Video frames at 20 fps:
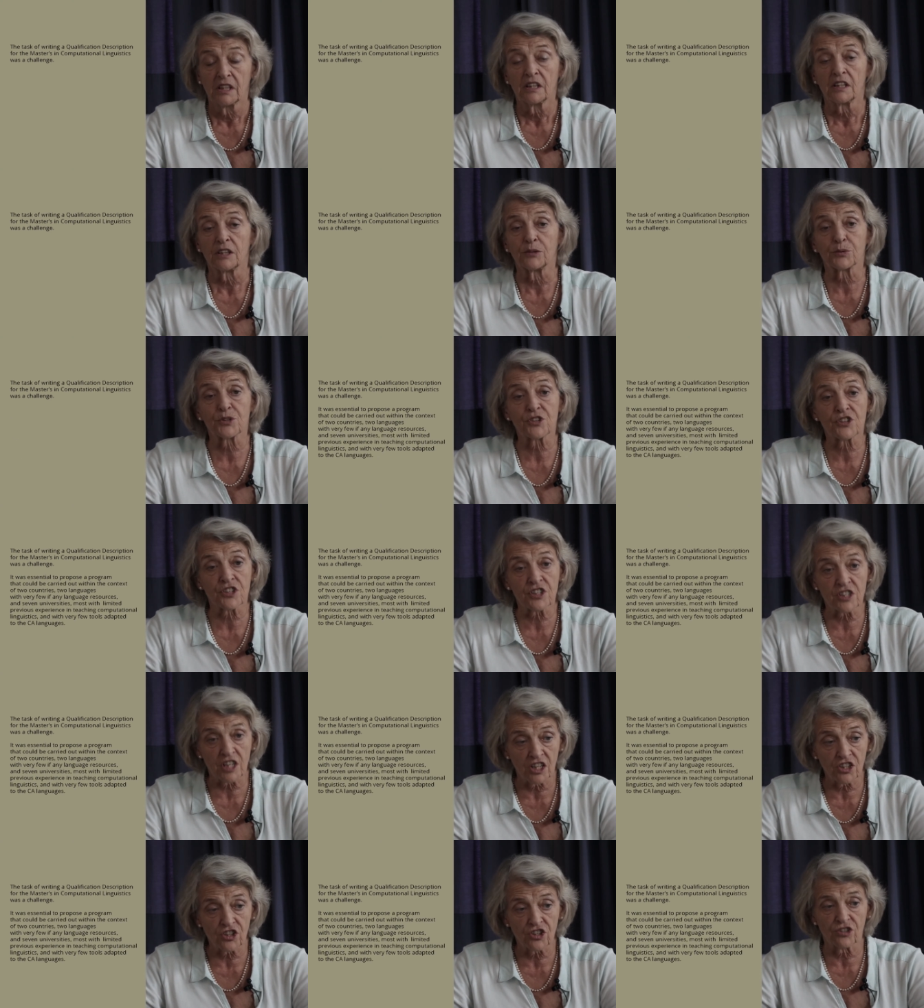It was
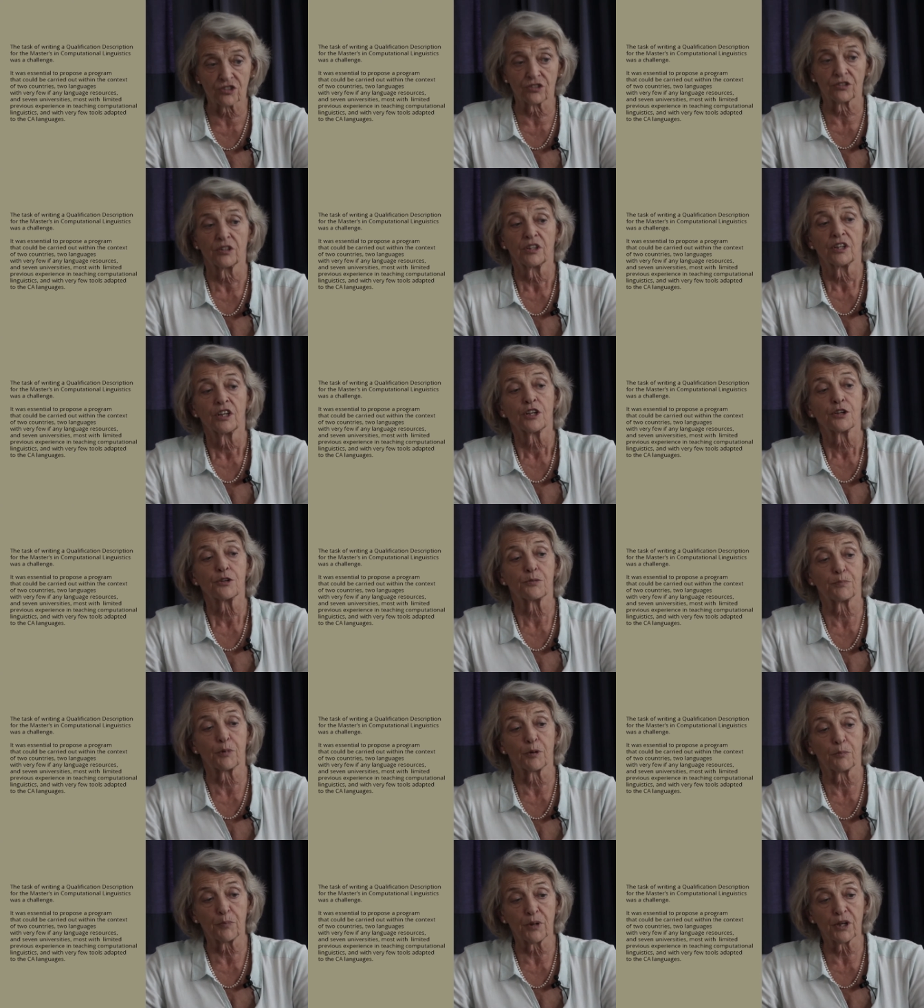essential to
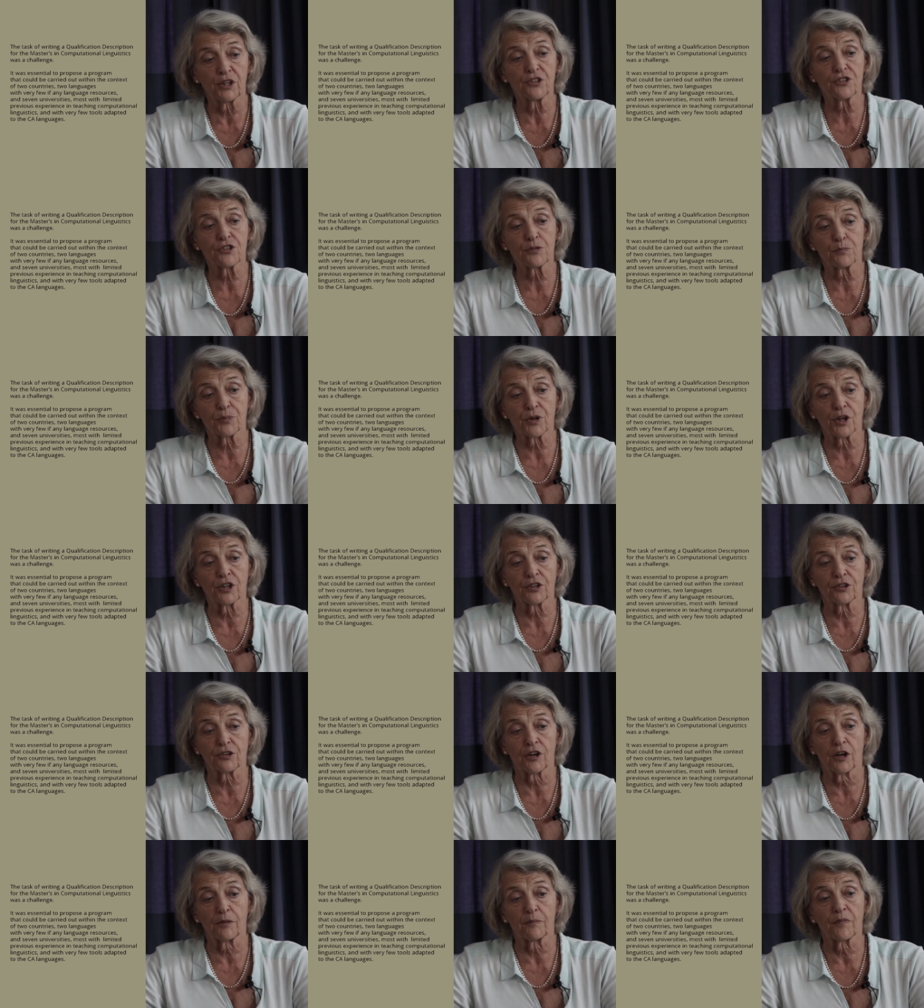propose a
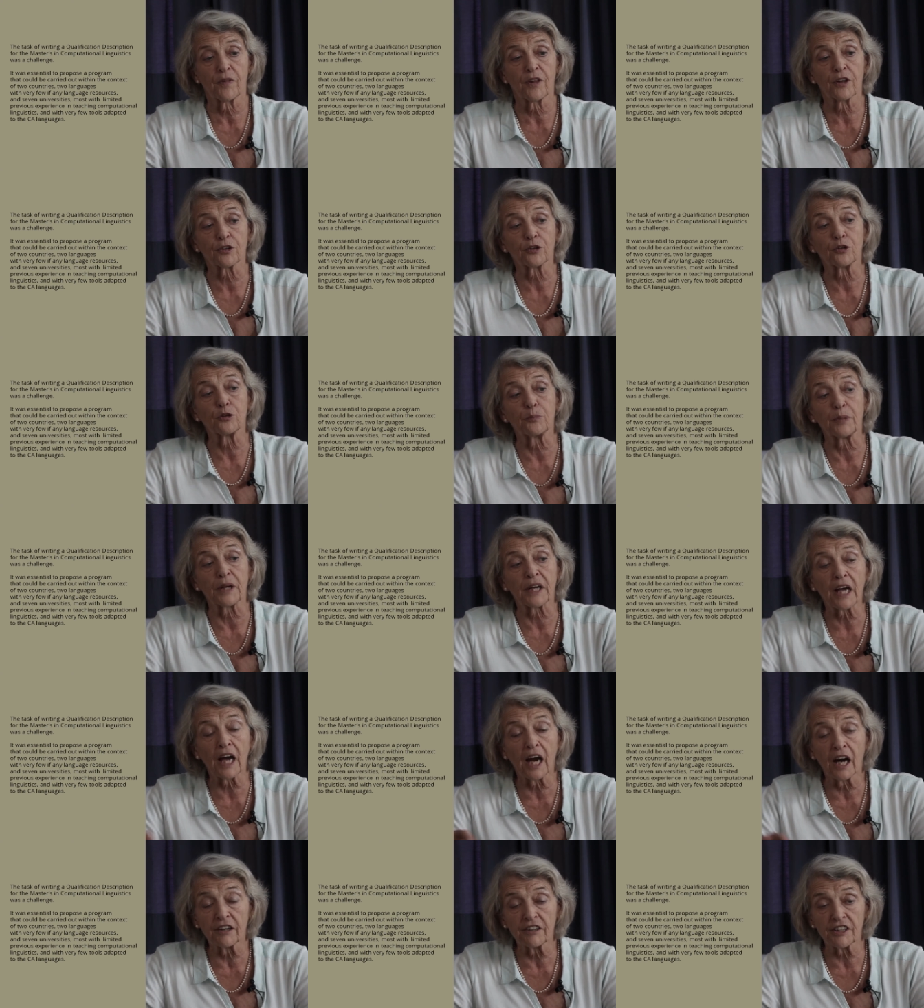program that could be
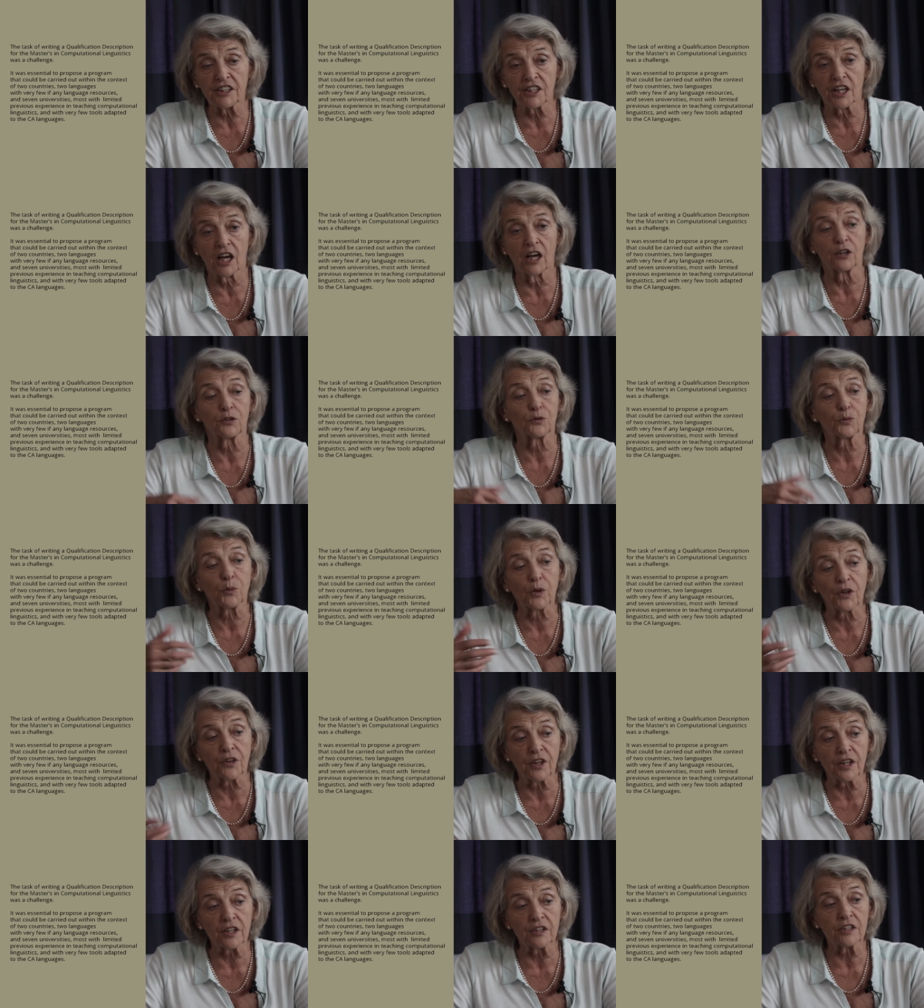carried out
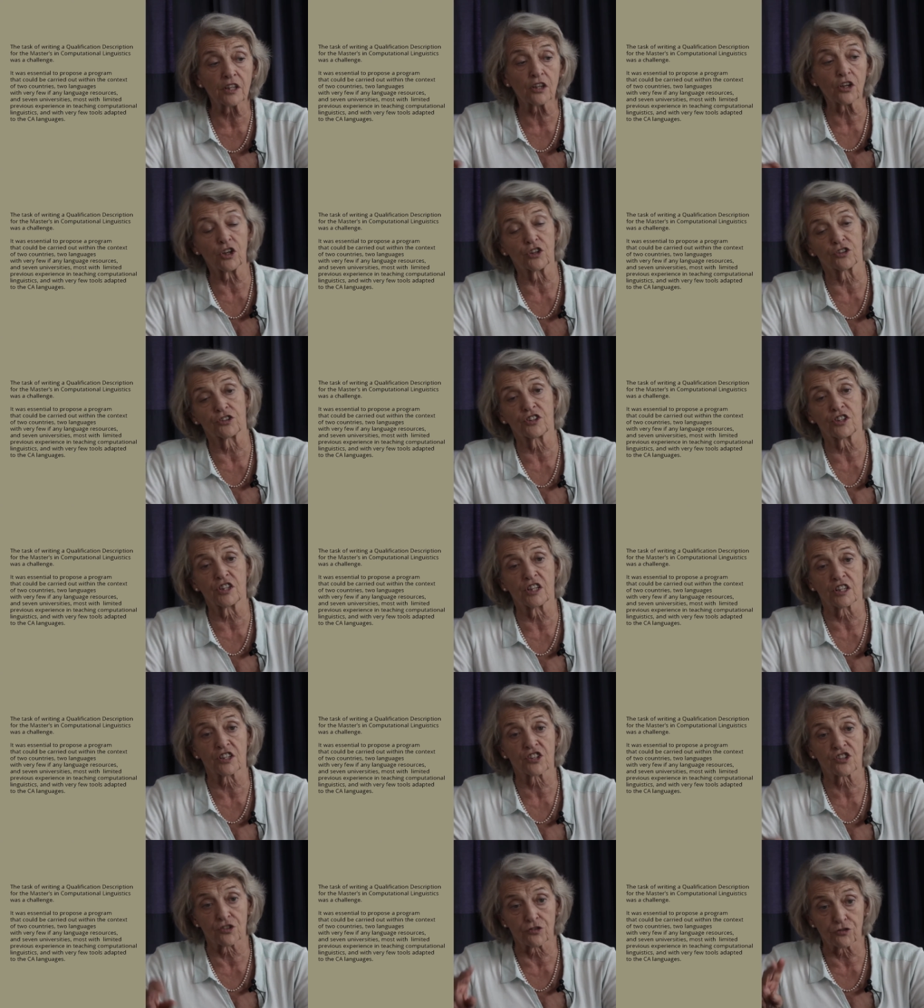within the
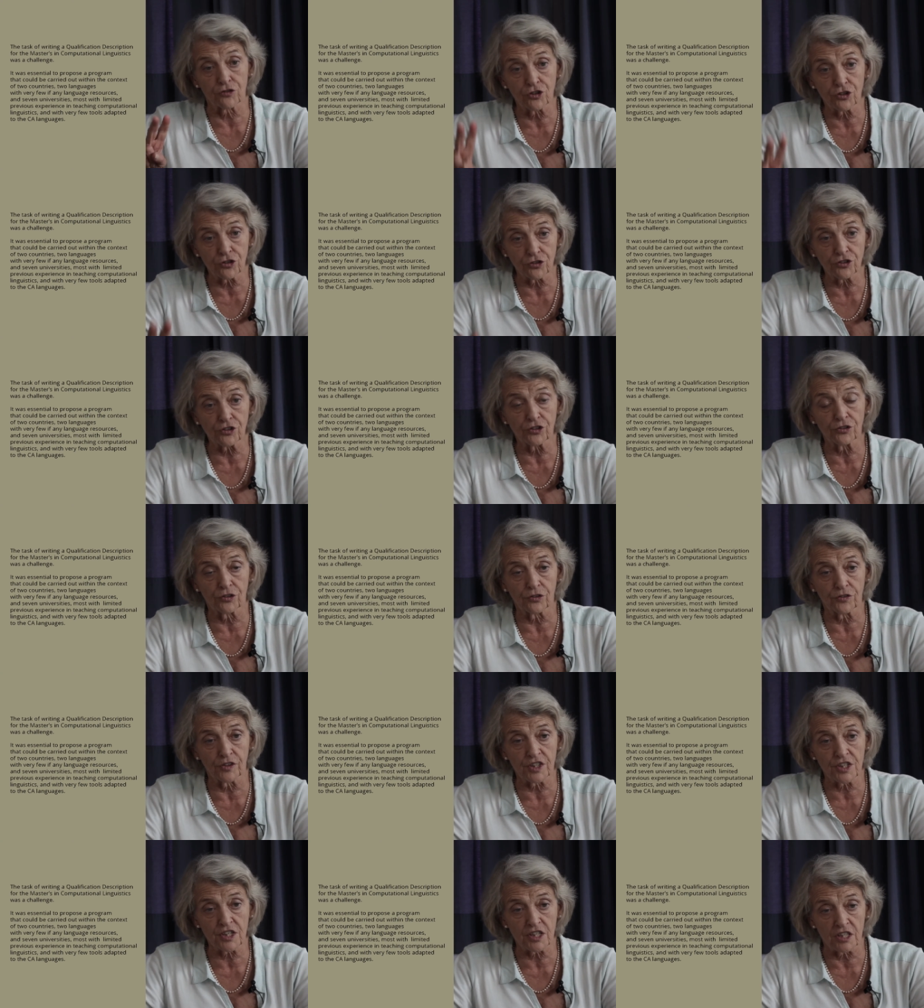context of 2
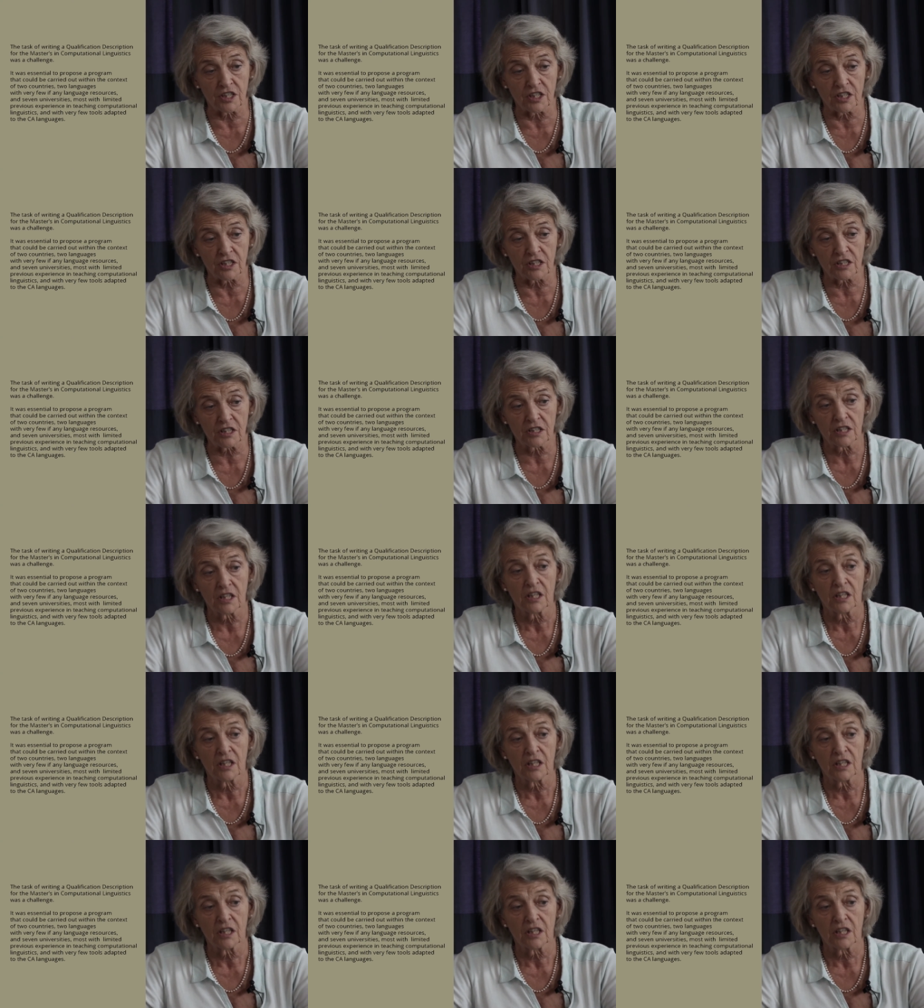universities,